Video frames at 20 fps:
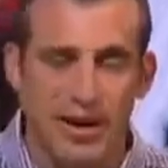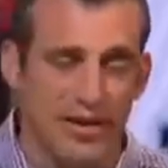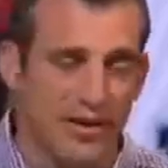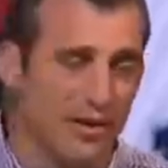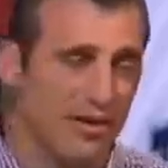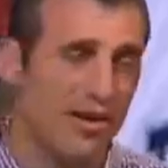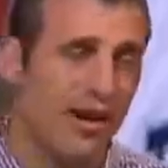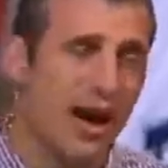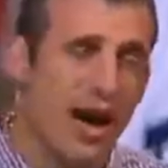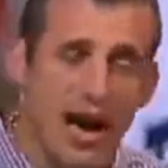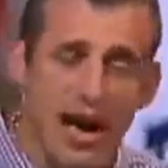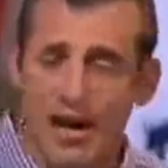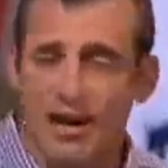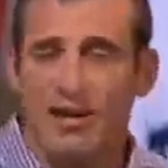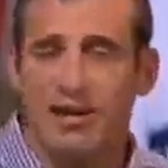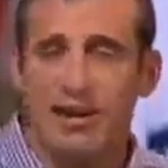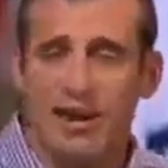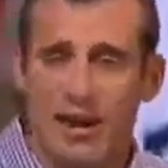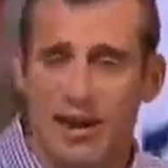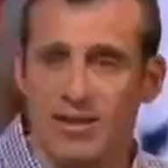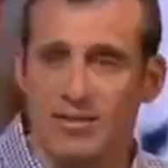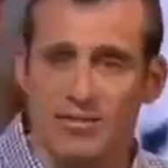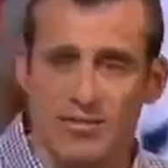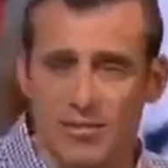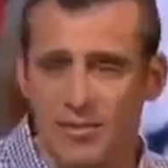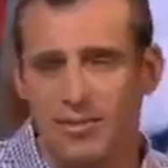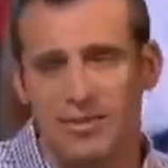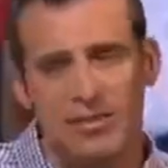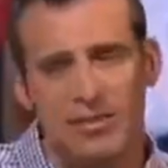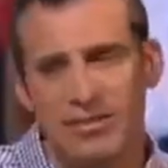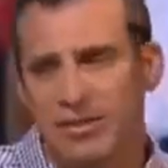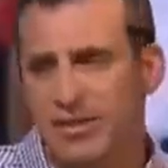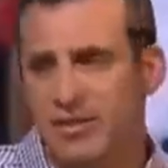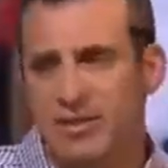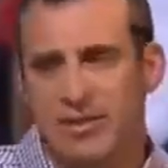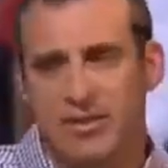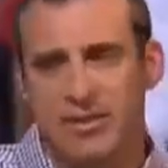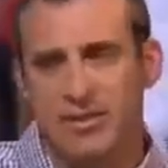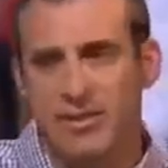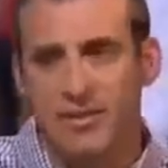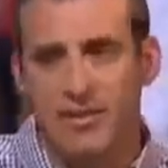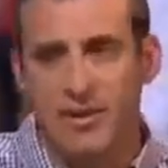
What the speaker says: they're high in California, they're